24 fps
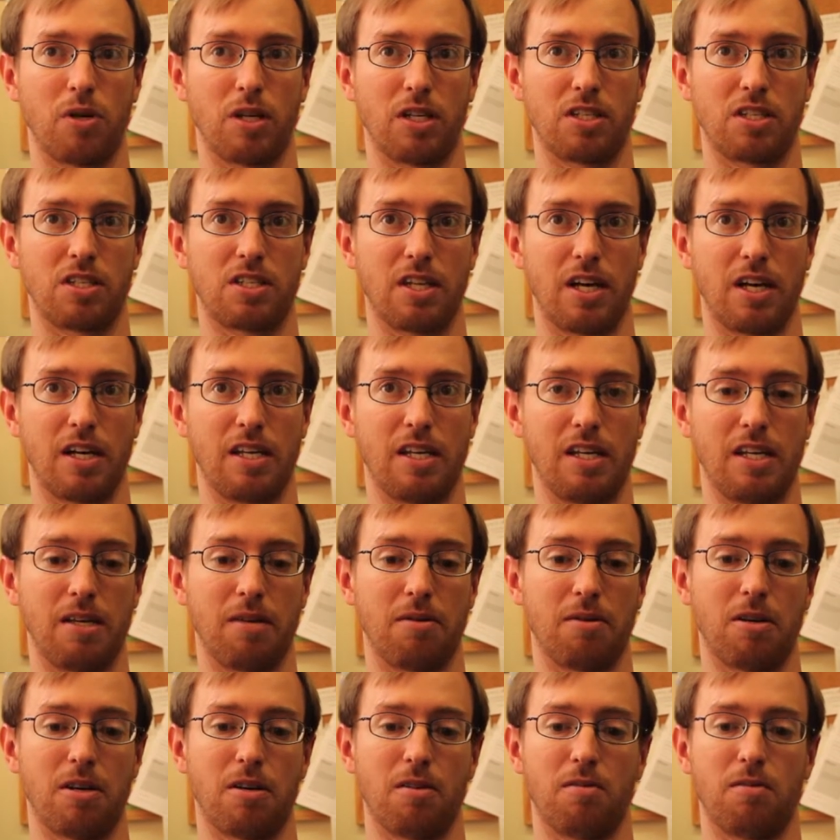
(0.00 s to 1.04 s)

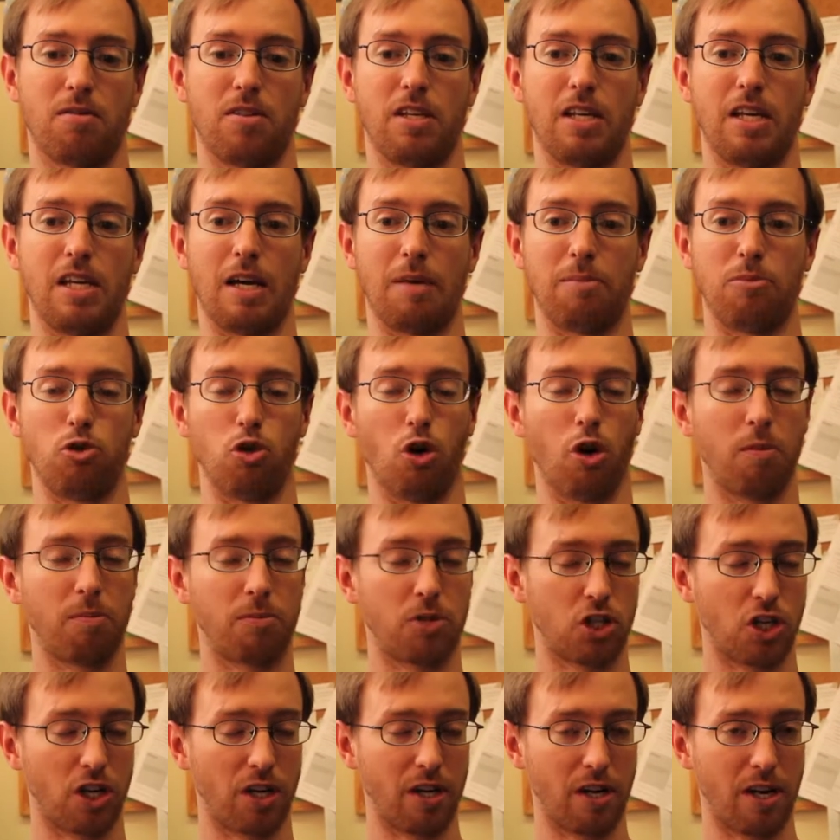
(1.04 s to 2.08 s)
study the
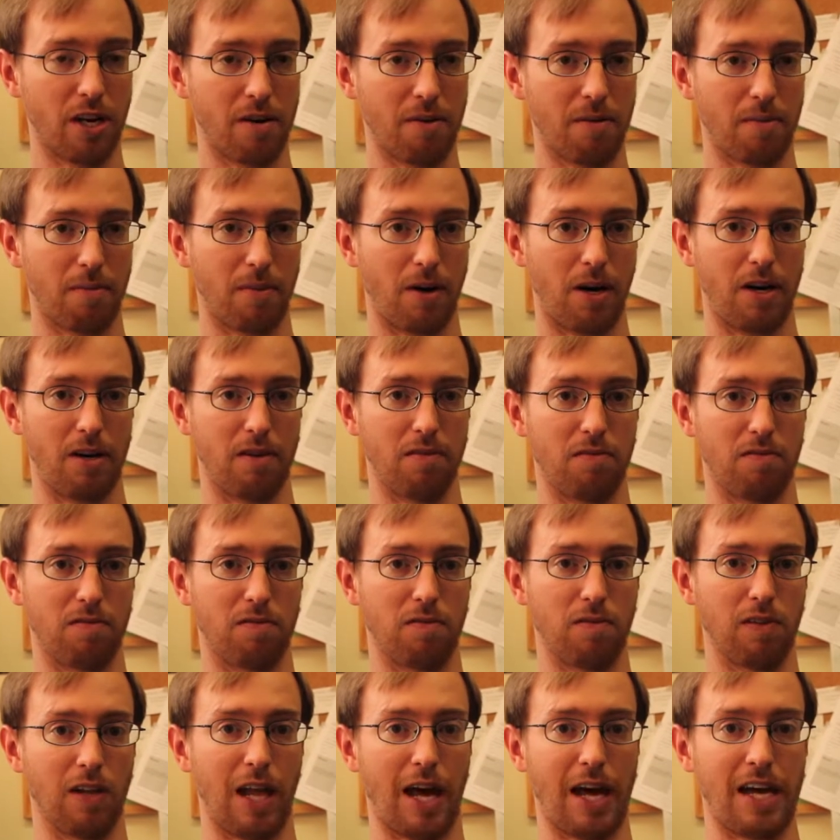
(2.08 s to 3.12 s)
absorption
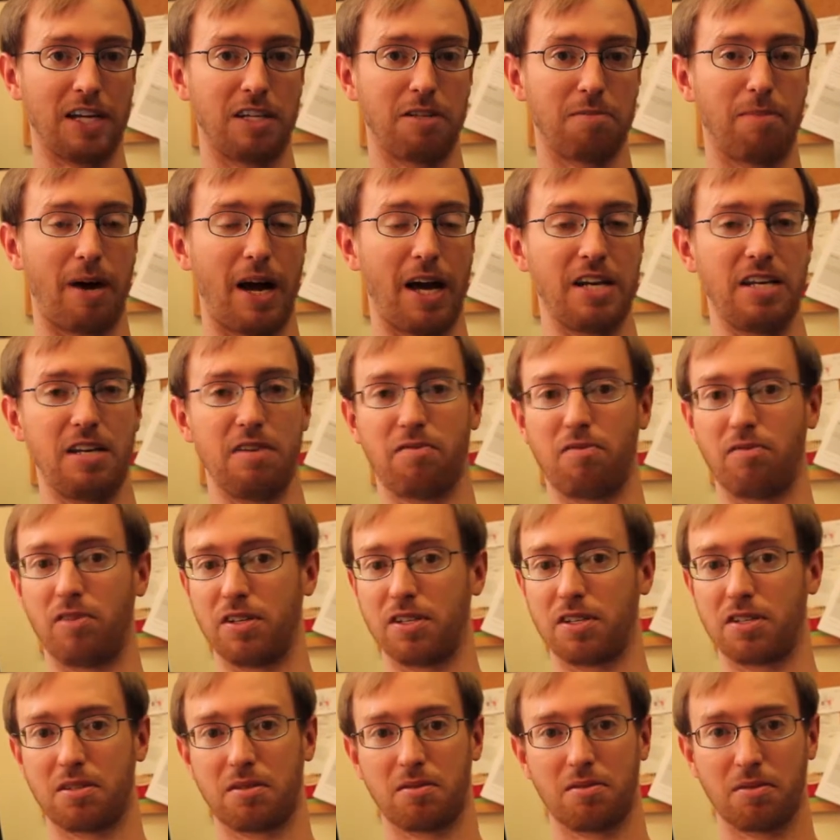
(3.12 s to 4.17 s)
of light by
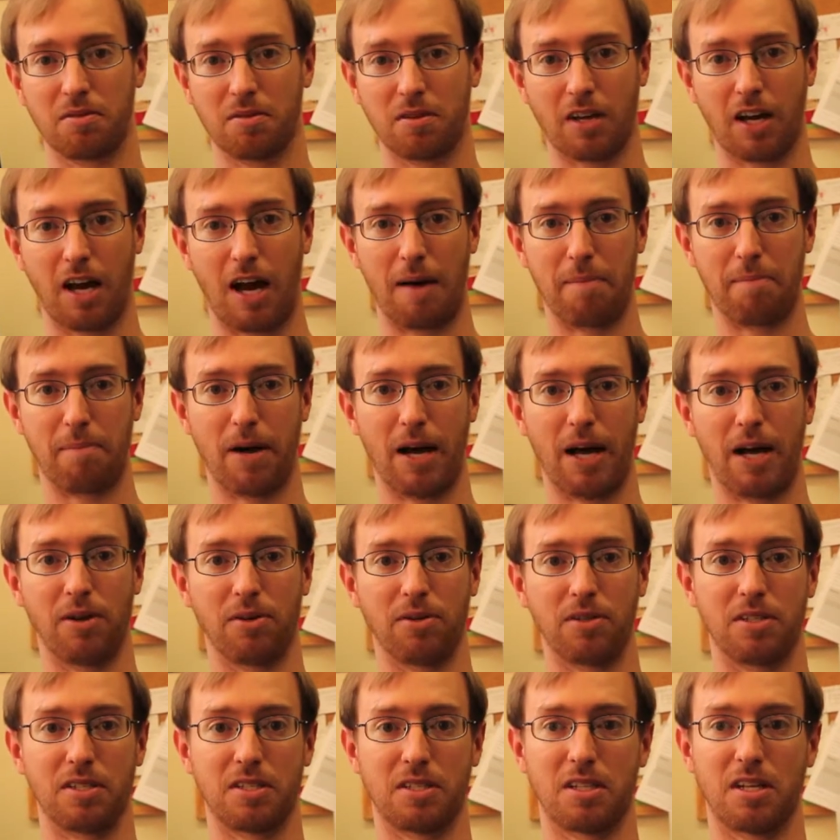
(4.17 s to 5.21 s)
different
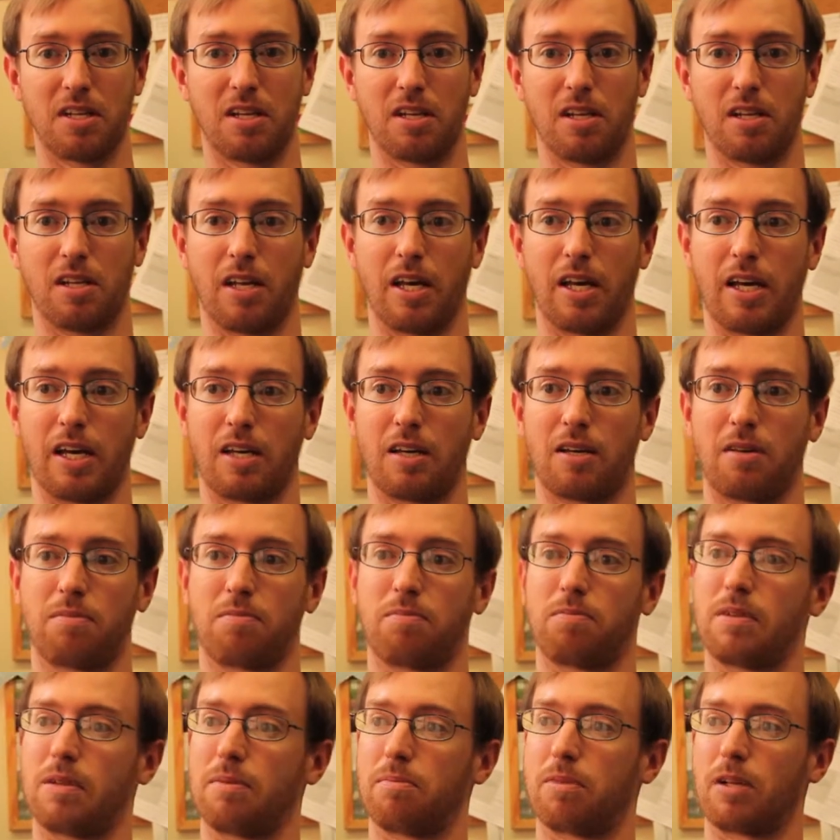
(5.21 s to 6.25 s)
compounds, like
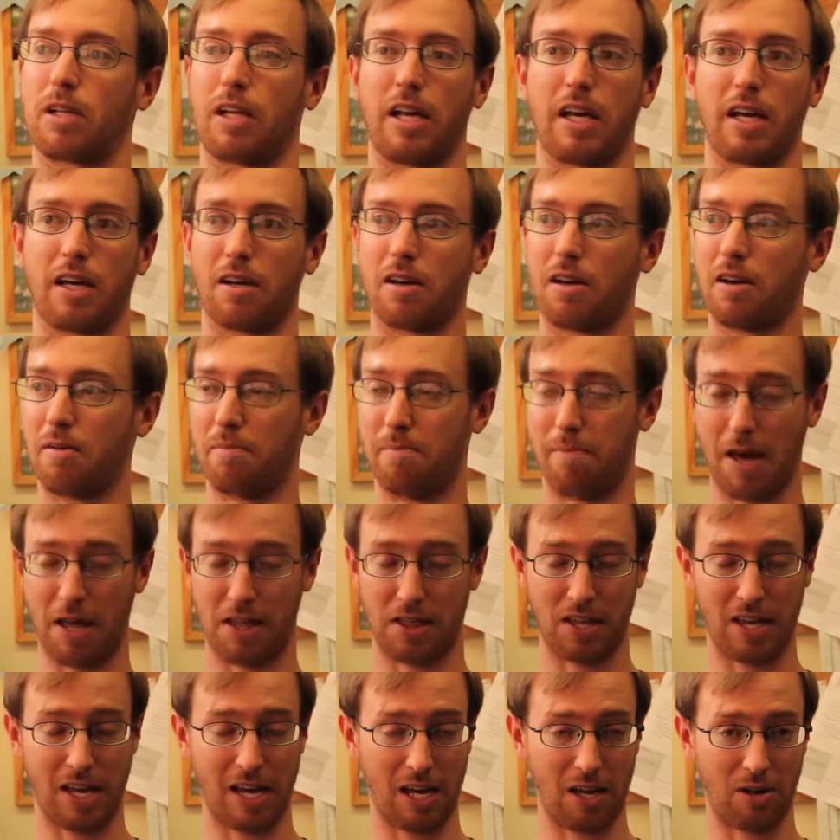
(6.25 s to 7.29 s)
something like
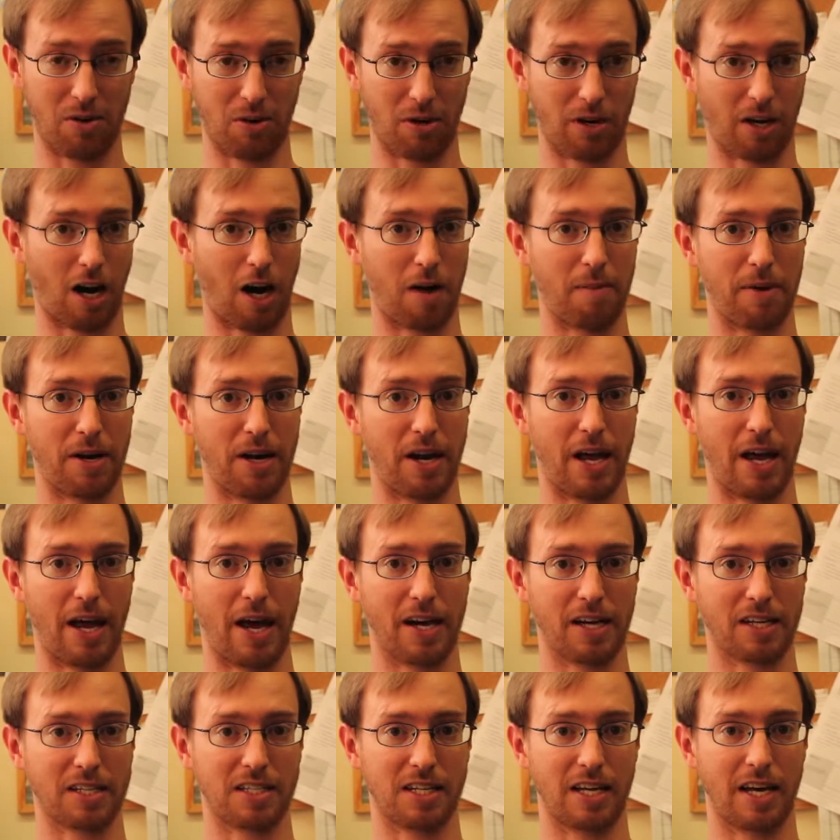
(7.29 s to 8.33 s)
methane or carbon
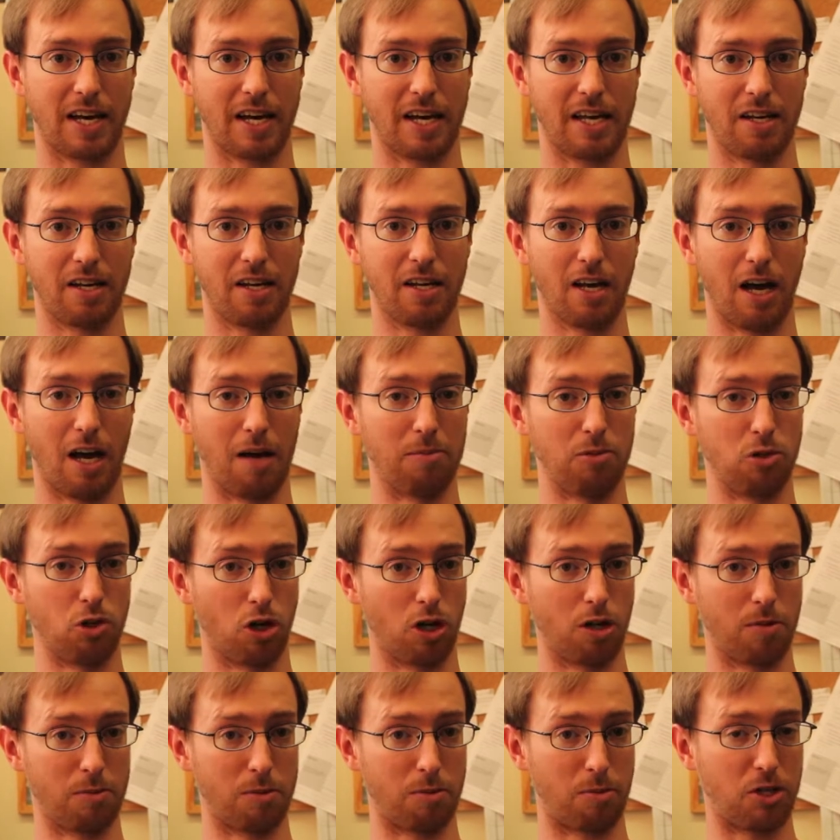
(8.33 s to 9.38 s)
dioxide
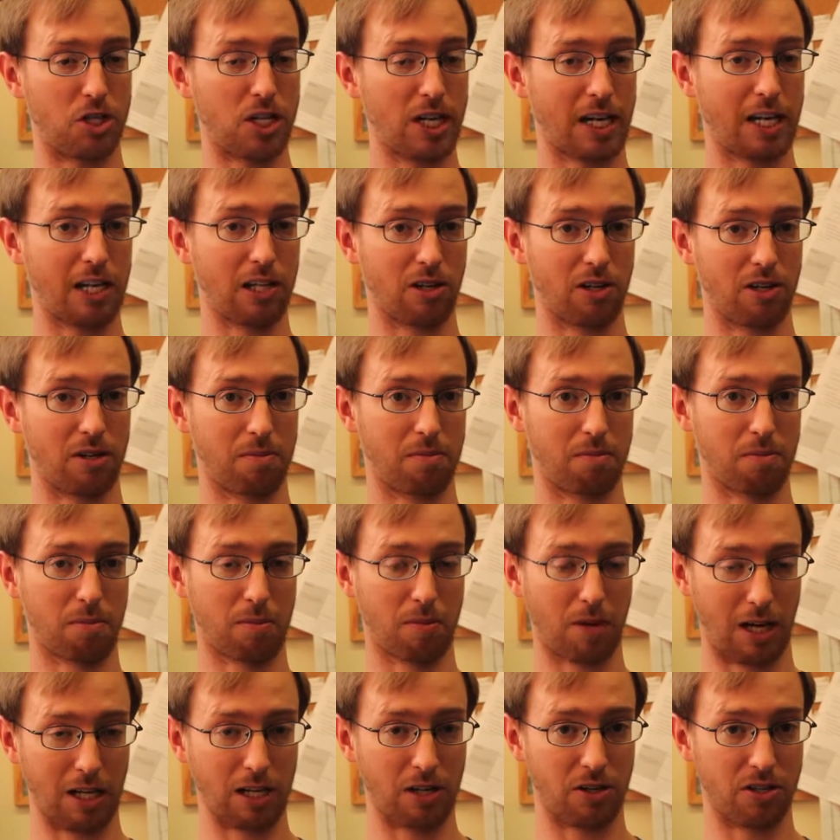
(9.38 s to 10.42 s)
absorbs particular
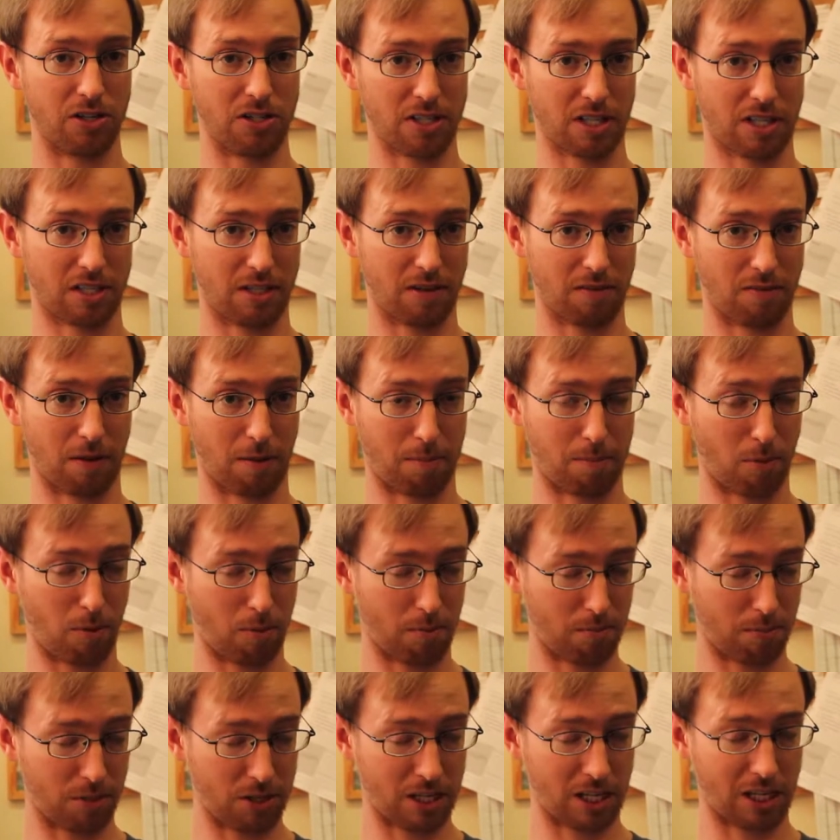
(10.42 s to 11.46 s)
colors,
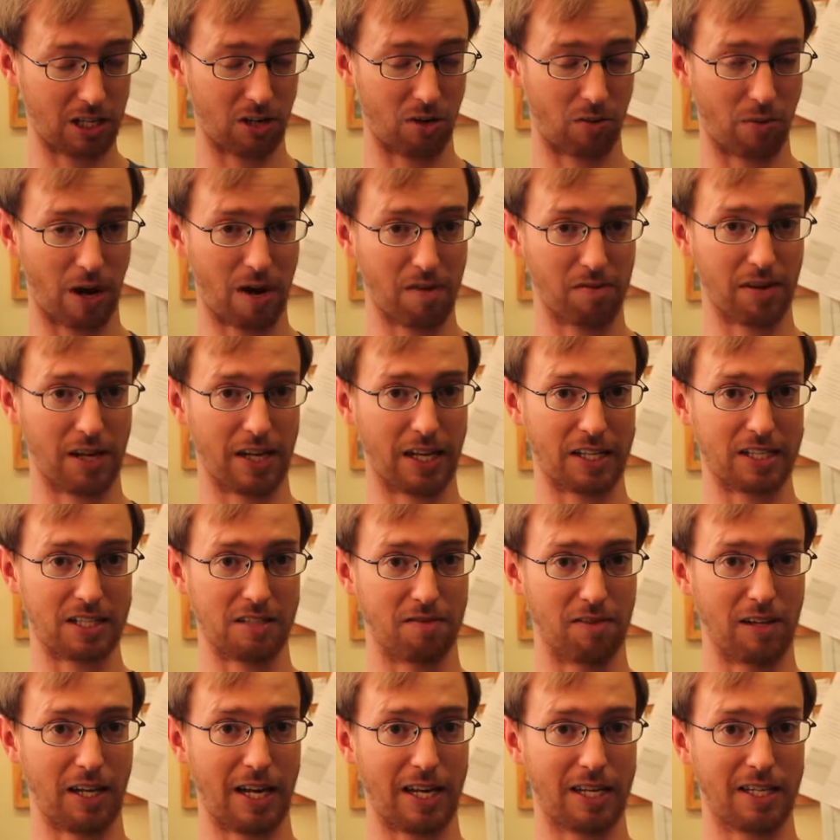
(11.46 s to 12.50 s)
particular wavelengths
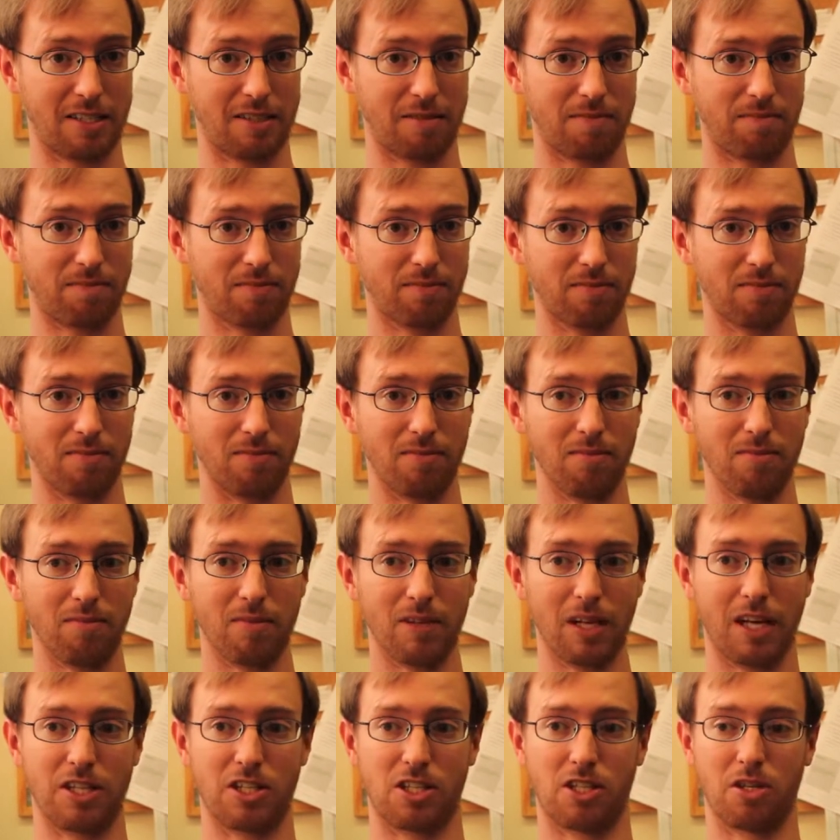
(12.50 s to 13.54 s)
of light. And